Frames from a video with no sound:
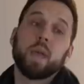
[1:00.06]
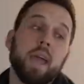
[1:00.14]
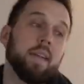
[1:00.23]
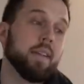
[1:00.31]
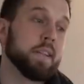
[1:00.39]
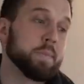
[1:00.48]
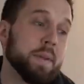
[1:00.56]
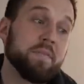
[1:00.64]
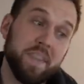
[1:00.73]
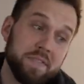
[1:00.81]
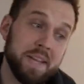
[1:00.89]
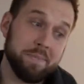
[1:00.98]
Okay, it's been
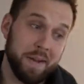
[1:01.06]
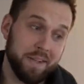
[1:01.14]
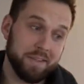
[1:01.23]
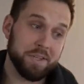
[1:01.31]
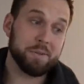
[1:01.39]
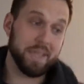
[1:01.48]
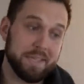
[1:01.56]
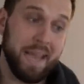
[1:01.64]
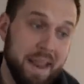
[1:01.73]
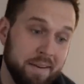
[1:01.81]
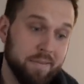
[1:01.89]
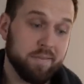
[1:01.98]
15 minutes. You said
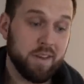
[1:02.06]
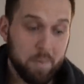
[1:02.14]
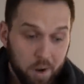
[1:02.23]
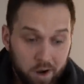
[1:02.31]
10. Come